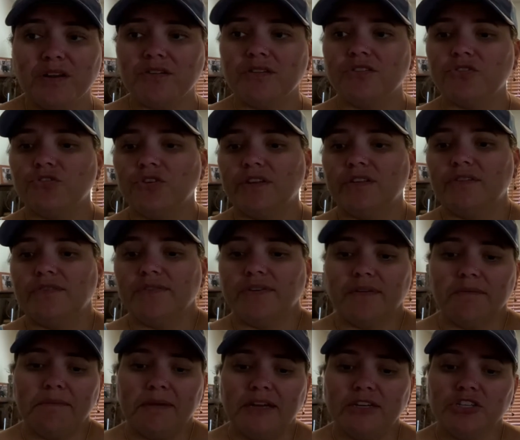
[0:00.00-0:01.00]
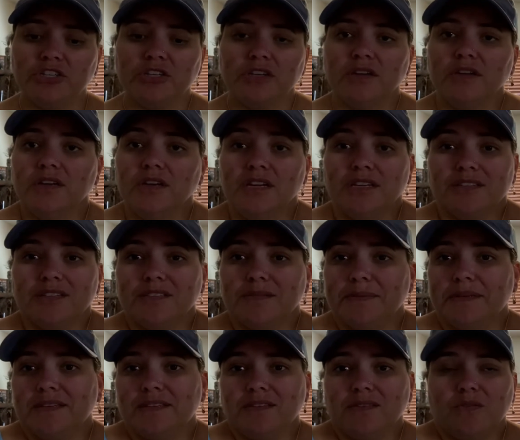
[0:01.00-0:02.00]
on the trailer very much just
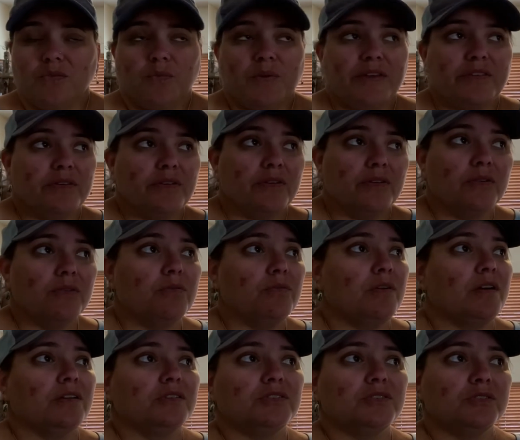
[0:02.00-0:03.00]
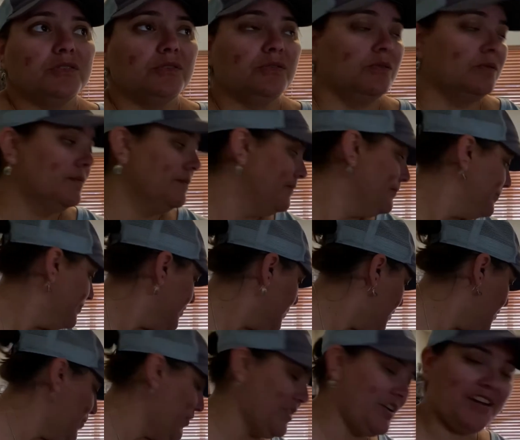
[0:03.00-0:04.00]
because of the weather. We're also
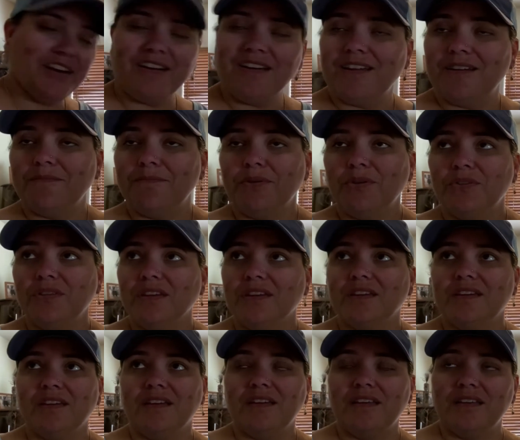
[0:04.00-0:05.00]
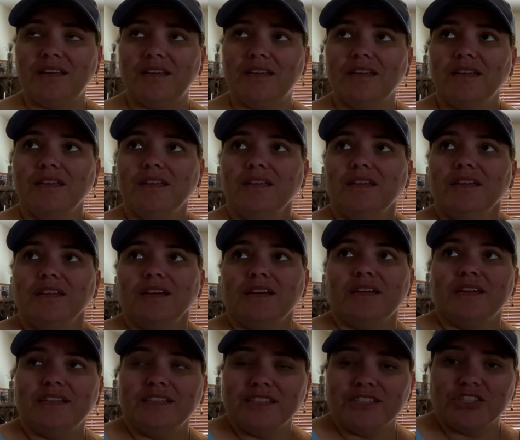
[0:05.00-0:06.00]
working on building
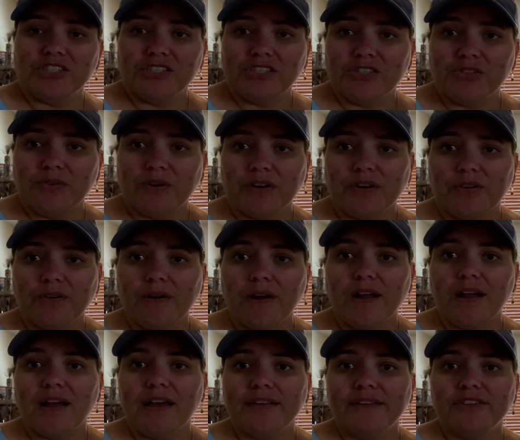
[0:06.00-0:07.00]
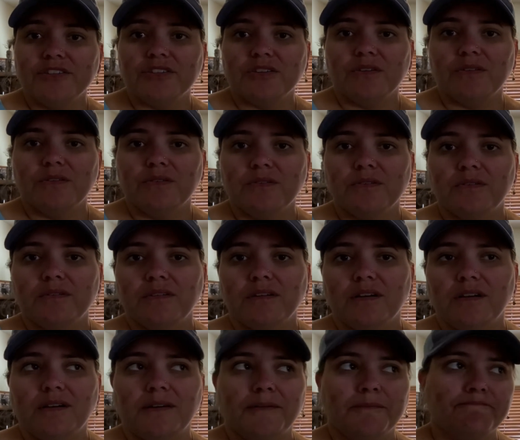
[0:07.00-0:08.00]
an addition to our garage, so
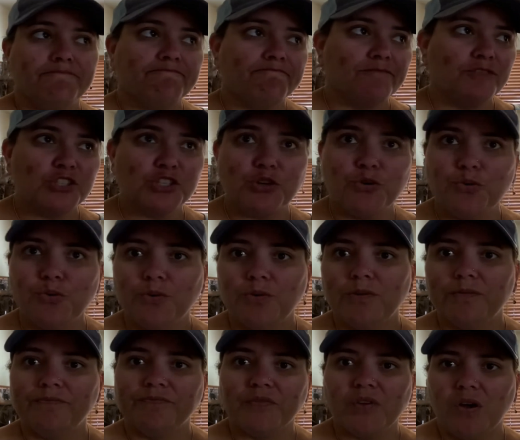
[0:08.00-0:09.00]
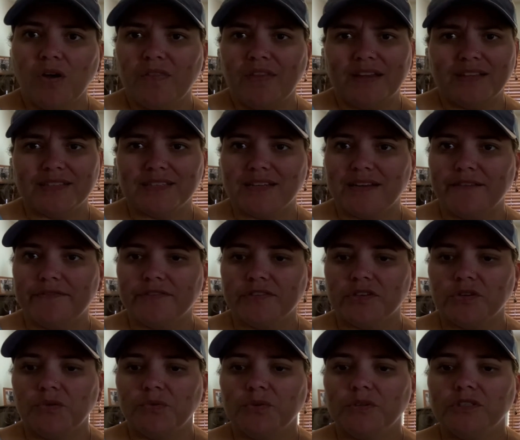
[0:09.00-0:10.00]
school, all that stuff.
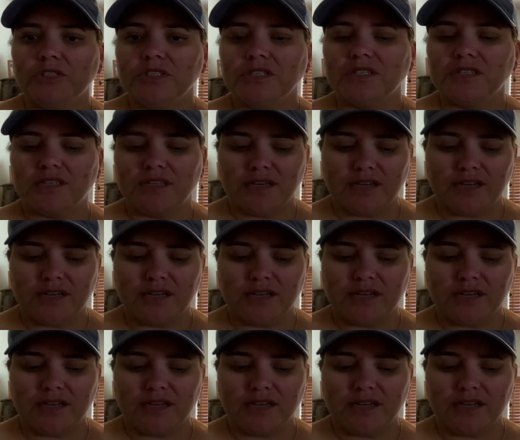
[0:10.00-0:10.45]
So we're just